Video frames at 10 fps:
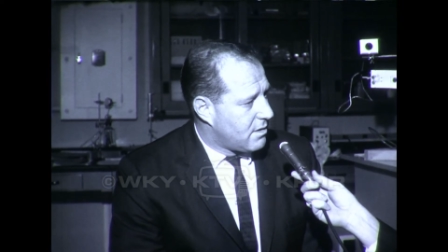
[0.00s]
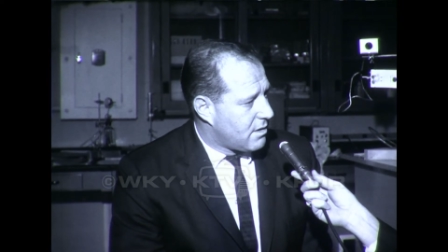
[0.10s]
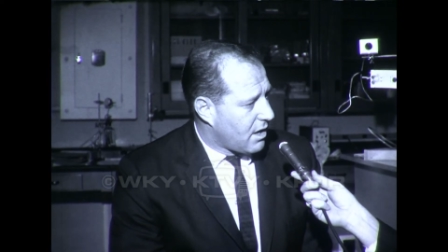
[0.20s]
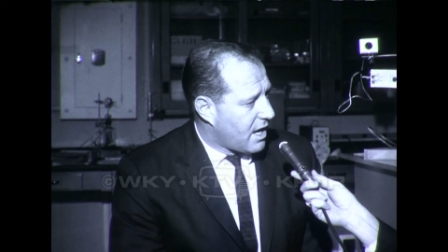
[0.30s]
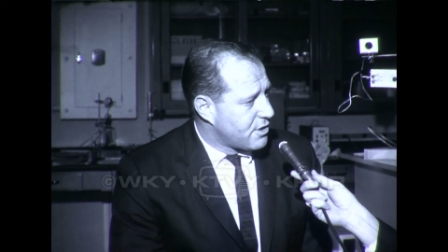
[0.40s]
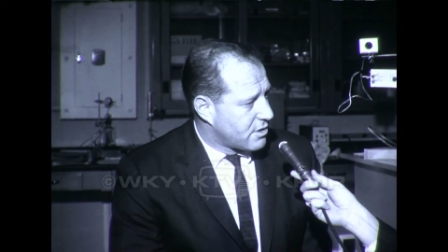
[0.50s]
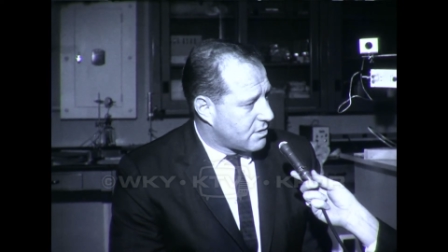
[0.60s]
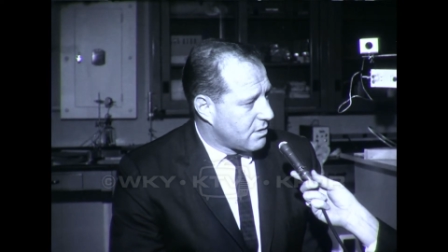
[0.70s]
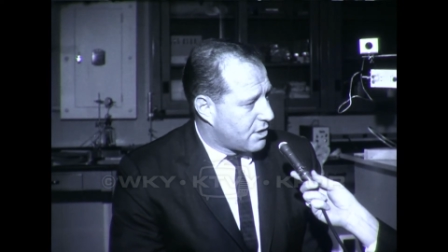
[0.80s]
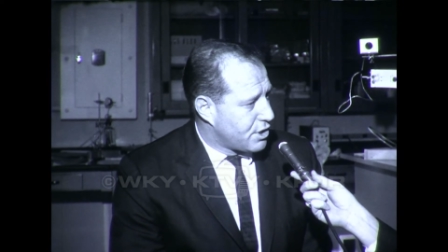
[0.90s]

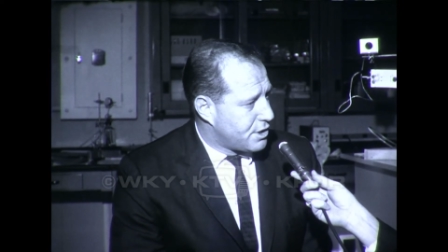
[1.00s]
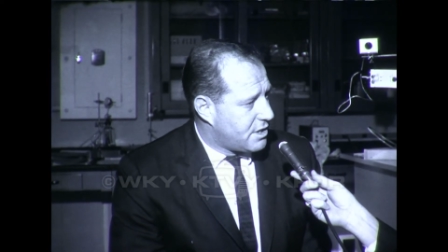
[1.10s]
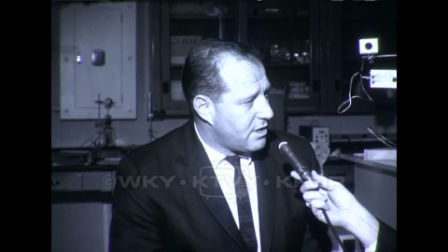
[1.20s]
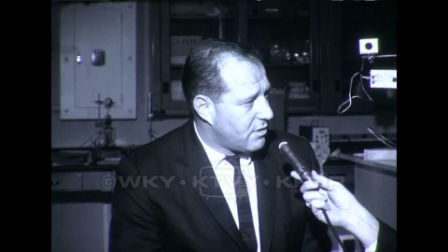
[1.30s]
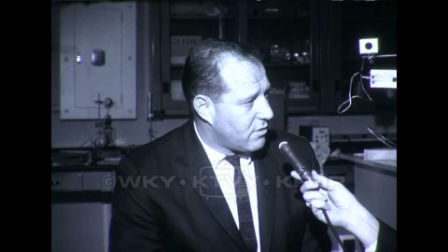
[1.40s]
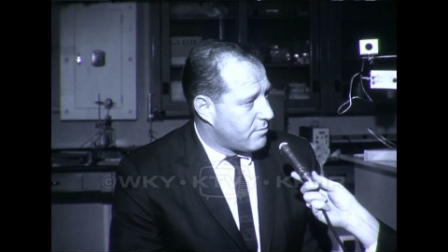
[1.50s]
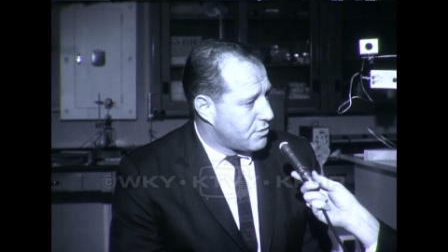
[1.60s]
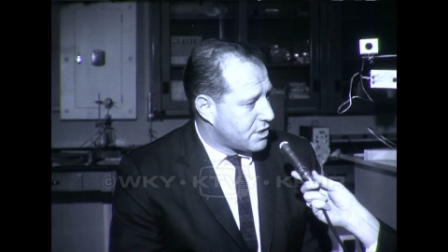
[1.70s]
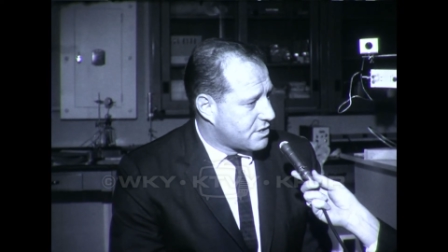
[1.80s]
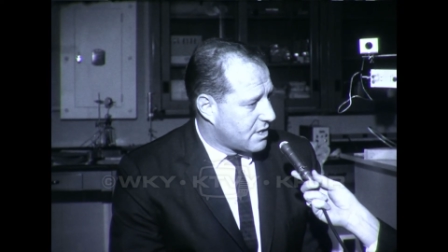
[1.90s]
logical continuum,
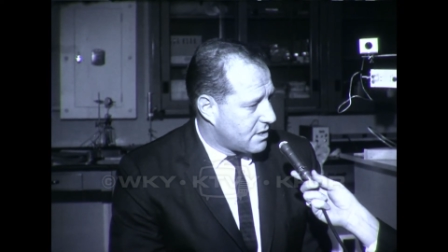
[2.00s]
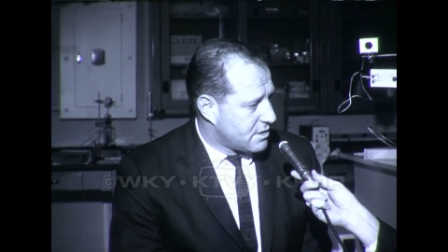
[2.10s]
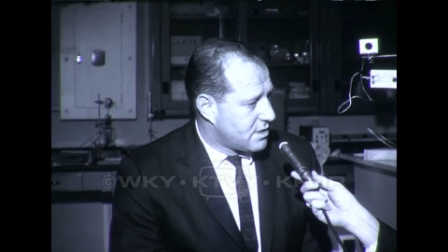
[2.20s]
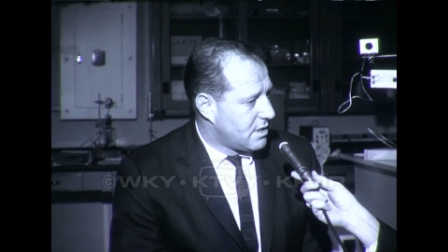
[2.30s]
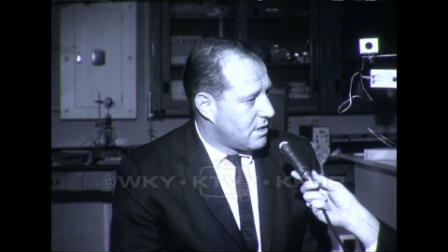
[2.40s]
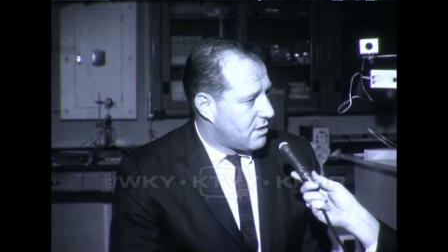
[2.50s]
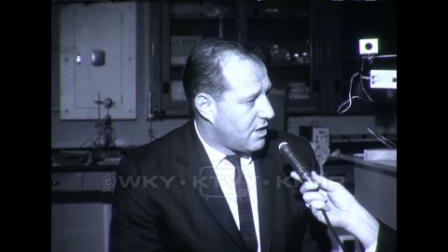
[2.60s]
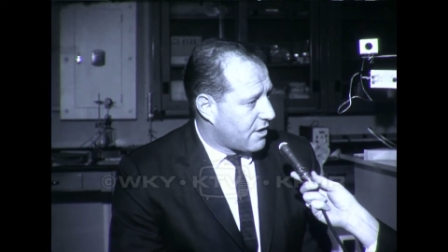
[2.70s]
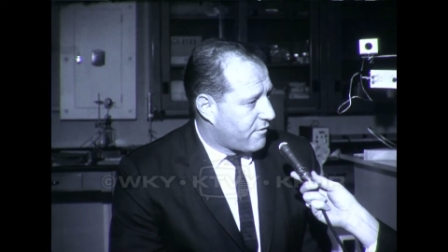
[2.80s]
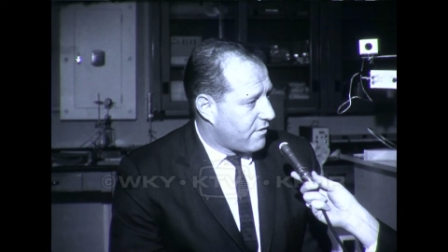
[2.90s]
just as the
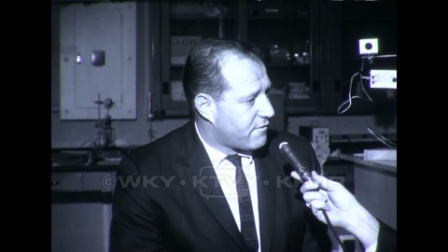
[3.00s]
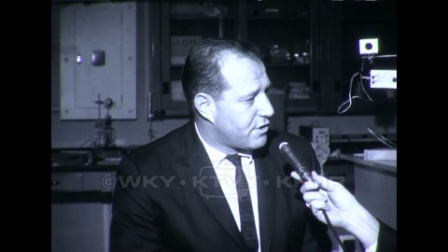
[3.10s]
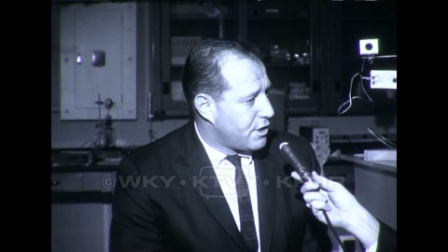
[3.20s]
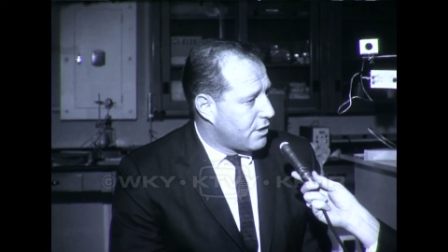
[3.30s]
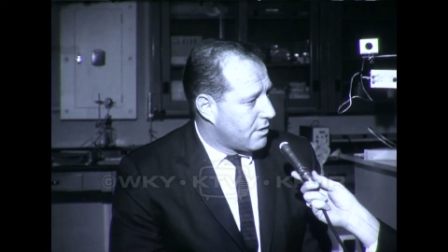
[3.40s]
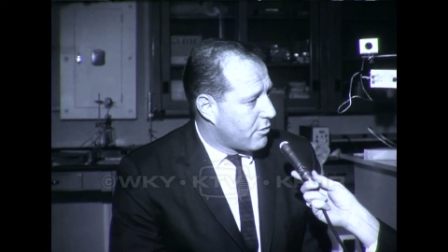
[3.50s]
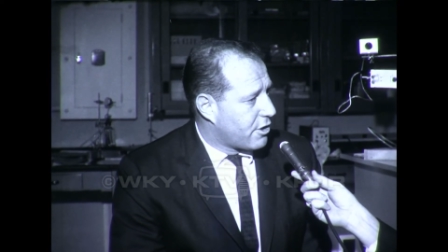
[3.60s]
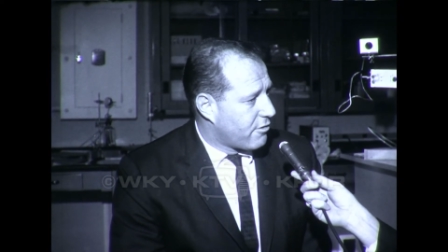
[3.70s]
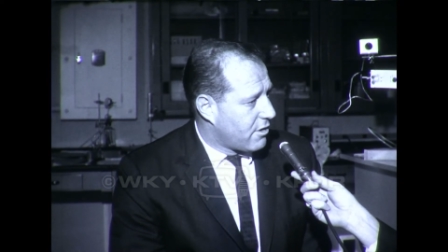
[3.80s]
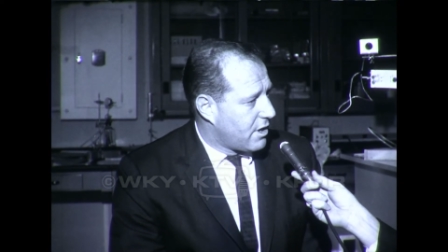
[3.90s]
X-15, the
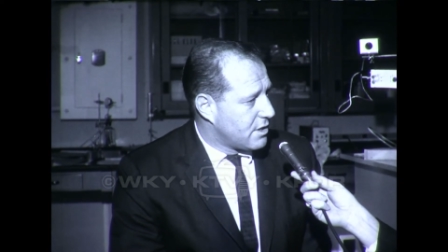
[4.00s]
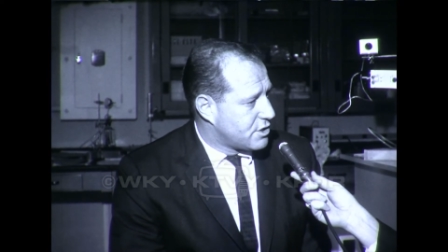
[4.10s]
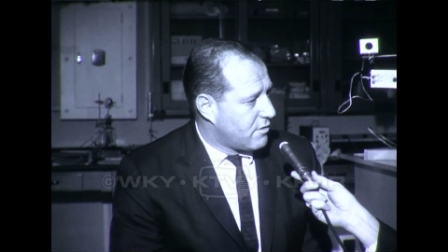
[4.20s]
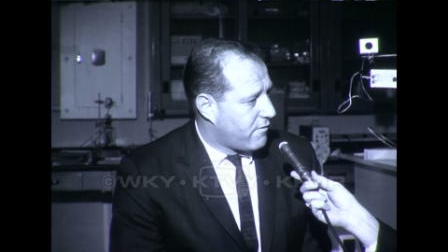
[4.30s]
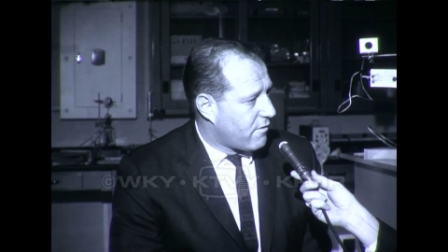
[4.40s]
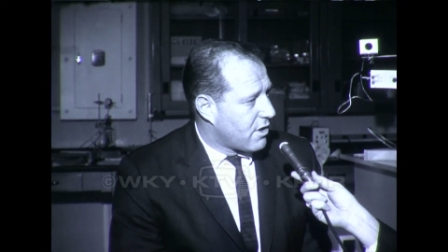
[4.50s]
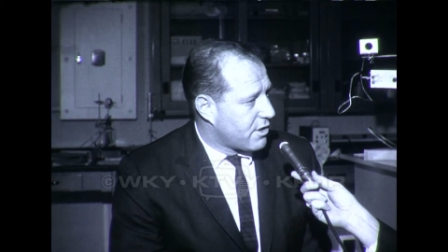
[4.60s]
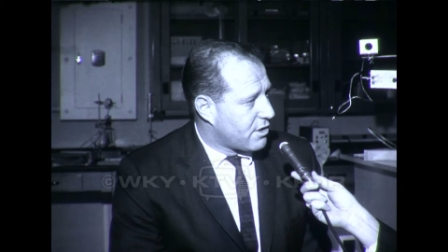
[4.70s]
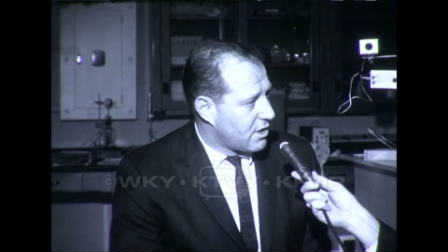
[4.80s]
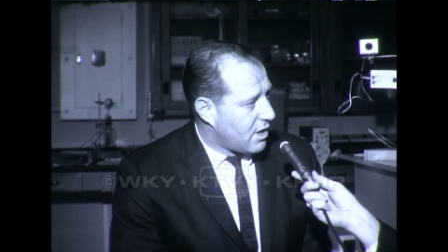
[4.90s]
Mercury, and so forth
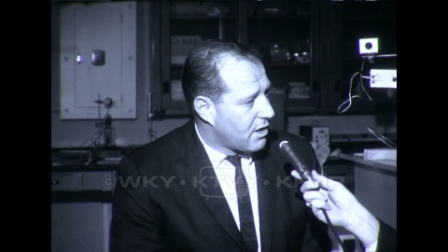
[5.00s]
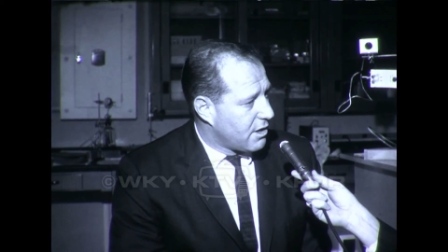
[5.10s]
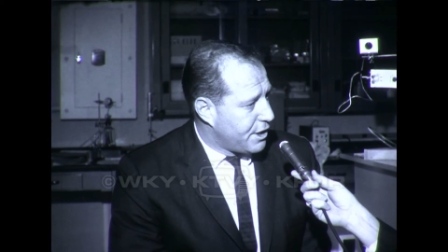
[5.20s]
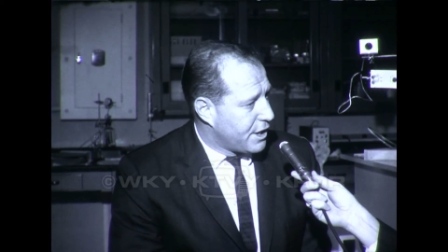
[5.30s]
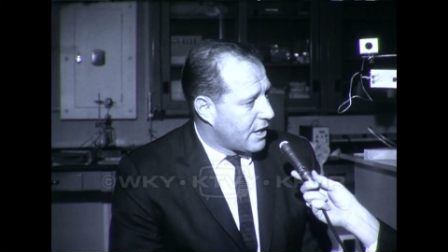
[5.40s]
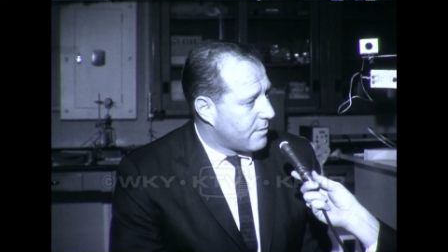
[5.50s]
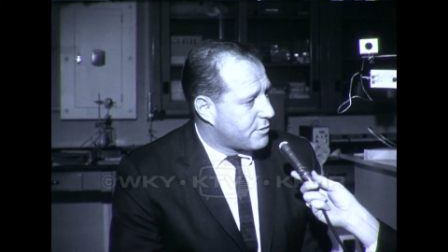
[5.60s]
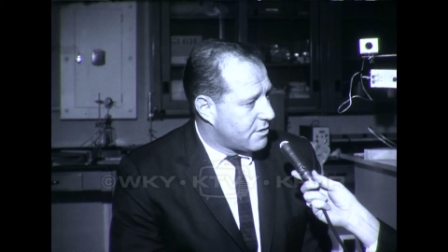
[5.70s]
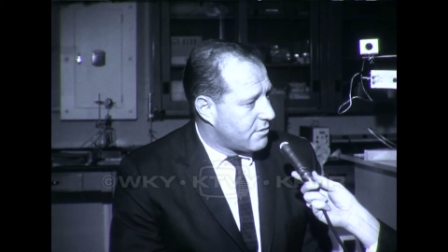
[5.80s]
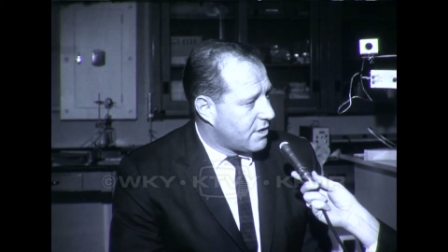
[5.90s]
are leading up to
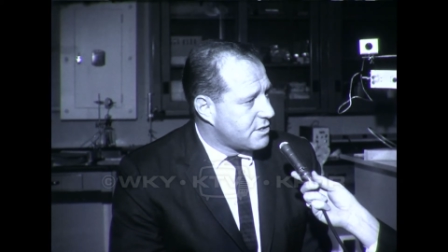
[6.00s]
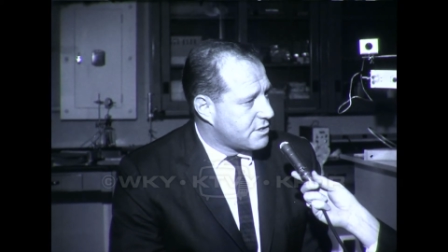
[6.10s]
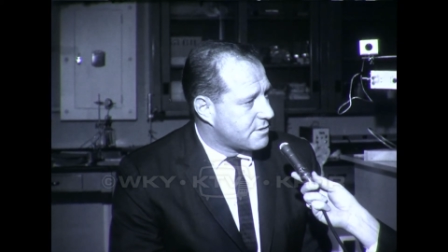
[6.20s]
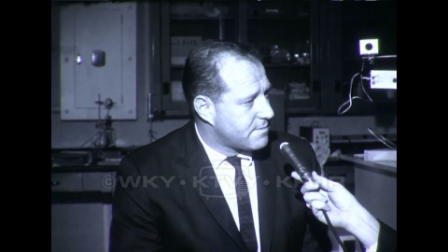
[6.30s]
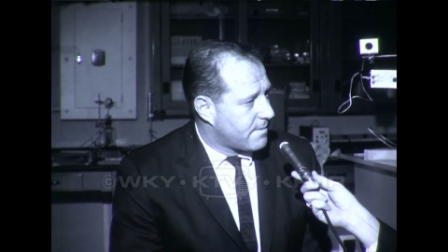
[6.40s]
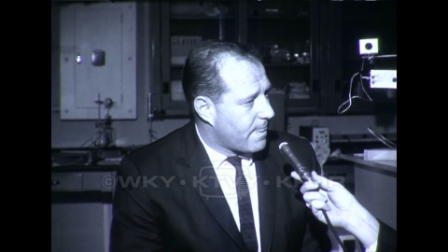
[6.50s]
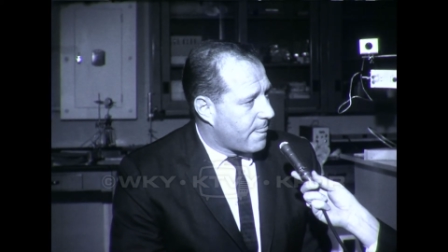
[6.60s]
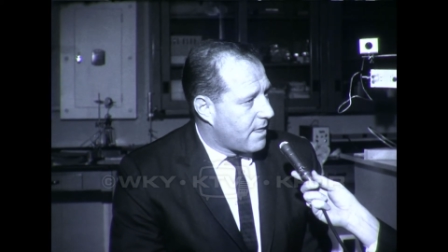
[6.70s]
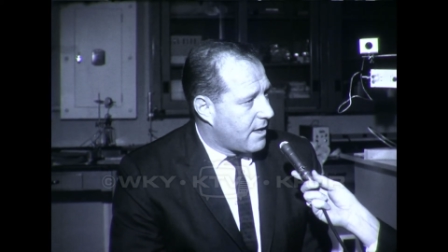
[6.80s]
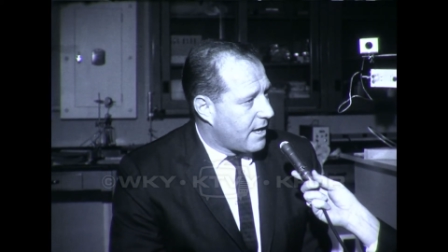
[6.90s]
this
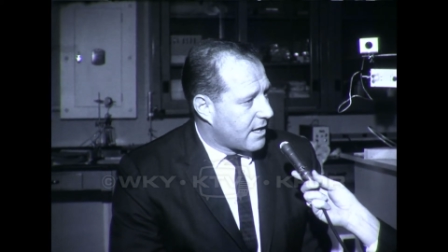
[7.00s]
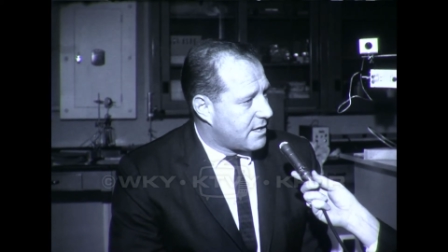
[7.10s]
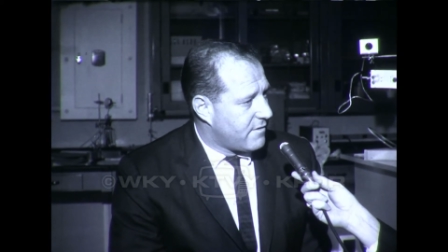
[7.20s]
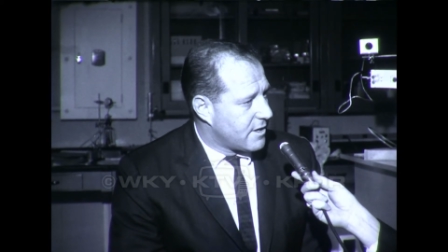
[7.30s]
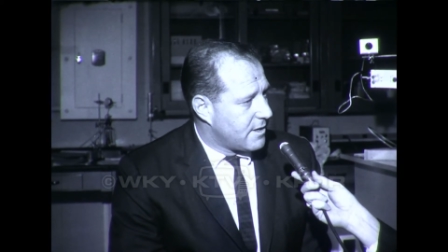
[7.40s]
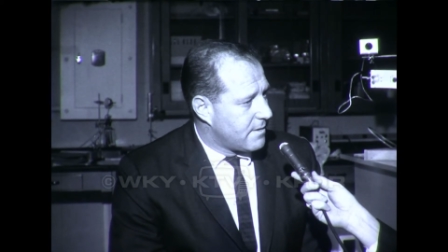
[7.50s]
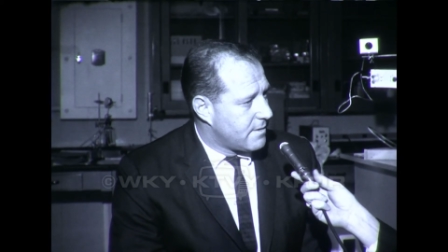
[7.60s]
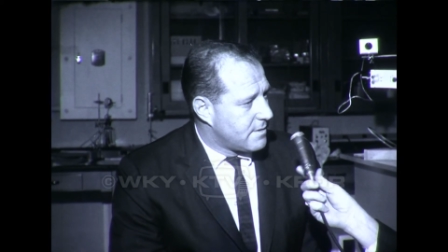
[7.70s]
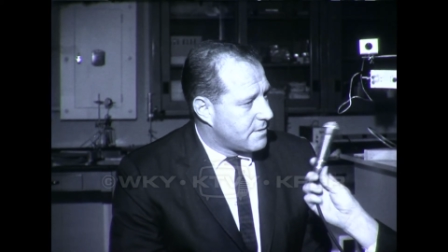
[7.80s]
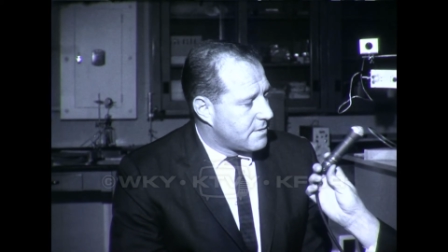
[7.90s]
activity.
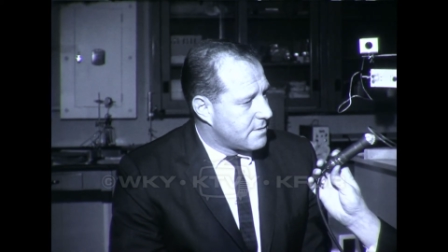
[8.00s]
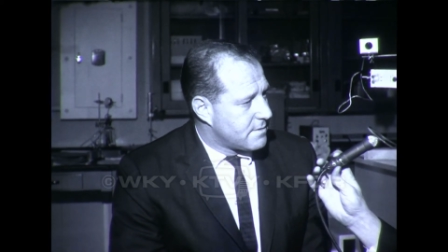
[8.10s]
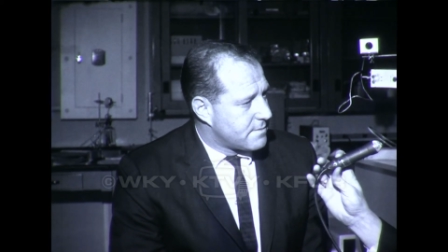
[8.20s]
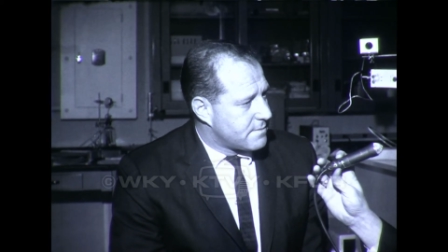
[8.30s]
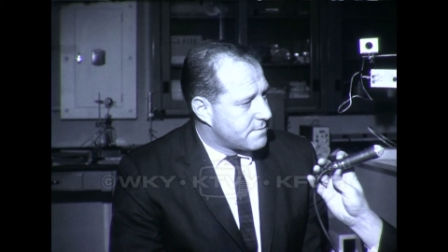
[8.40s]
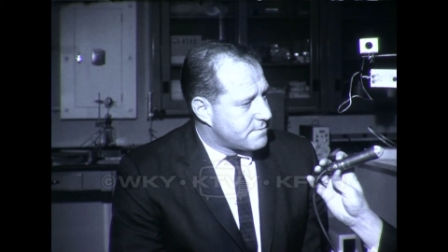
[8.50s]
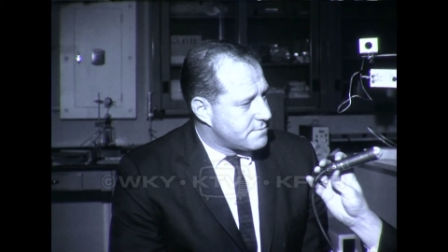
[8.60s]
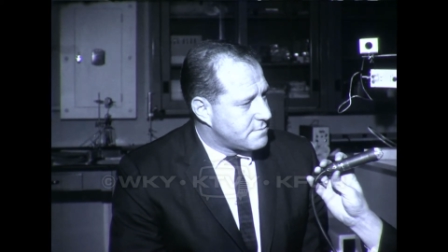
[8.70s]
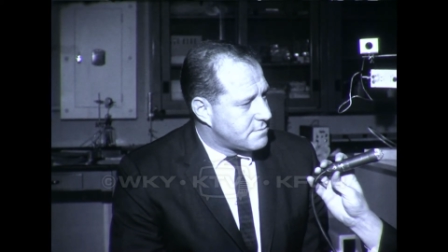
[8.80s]
I'm wondering now,